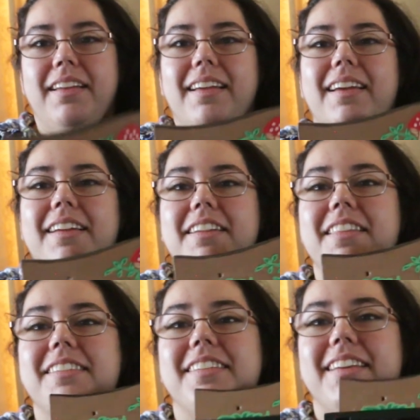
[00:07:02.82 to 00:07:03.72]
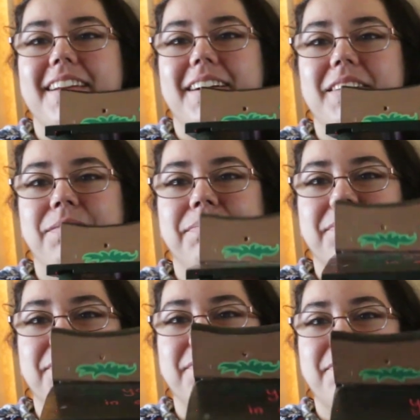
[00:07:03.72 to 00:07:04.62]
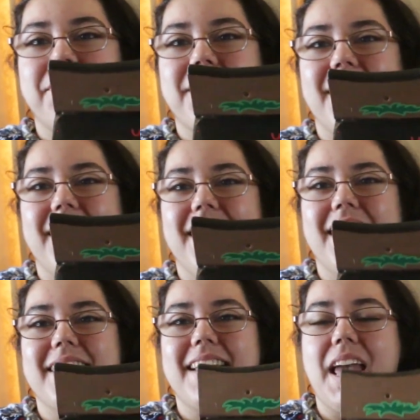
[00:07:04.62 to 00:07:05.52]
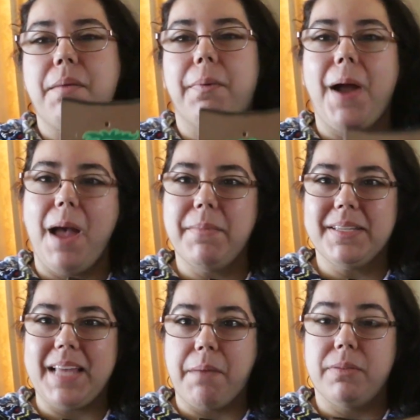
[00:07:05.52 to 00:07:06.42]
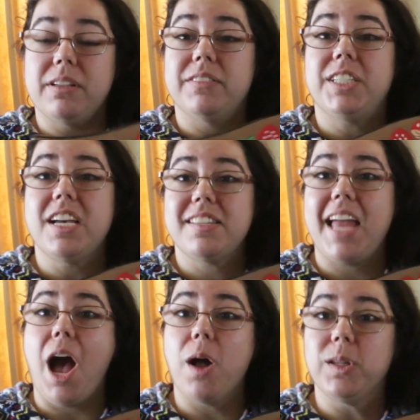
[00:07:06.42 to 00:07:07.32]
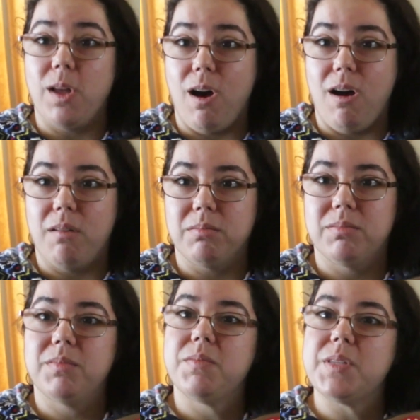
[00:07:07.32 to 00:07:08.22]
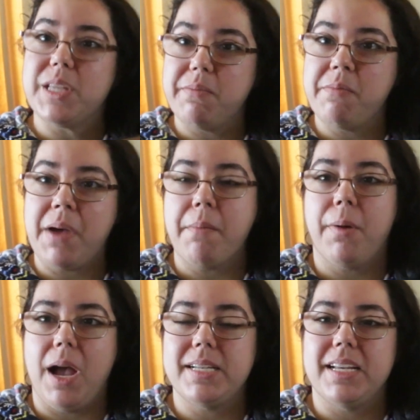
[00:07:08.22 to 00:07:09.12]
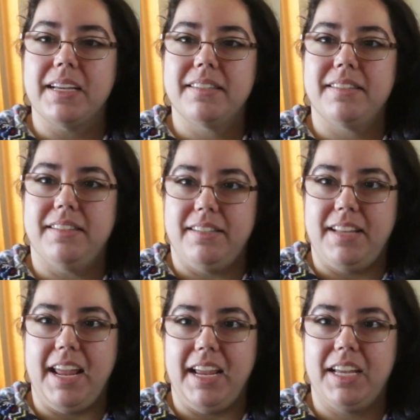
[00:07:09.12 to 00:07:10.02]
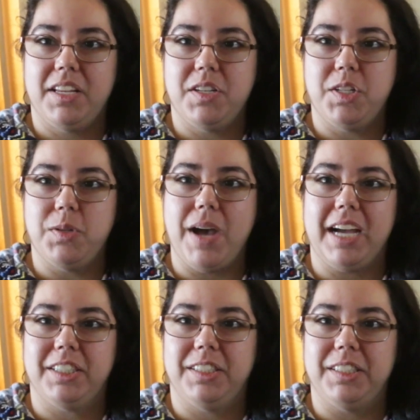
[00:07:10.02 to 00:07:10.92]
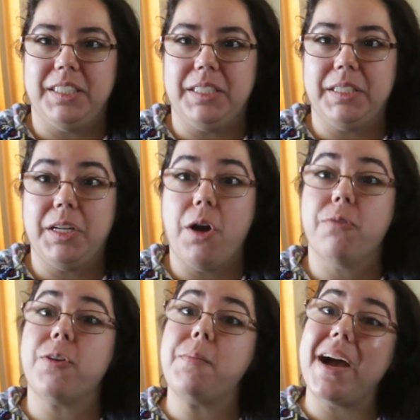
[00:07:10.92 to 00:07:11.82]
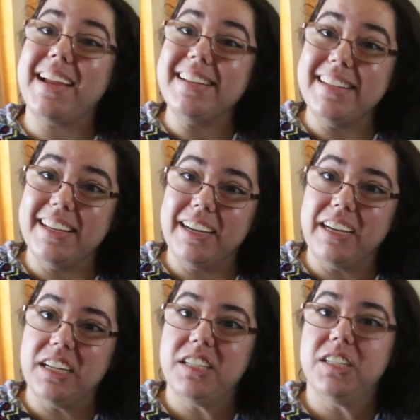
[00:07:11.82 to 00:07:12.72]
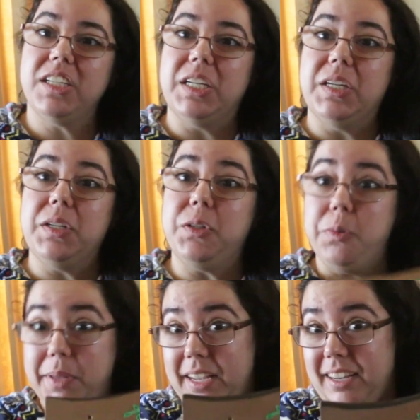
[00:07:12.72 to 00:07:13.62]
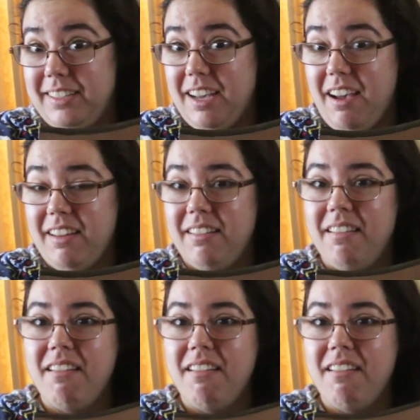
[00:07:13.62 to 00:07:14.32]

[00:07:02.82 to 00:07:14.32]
And this here is a prime example of just how long some of my projects take to actually go from idea to being done.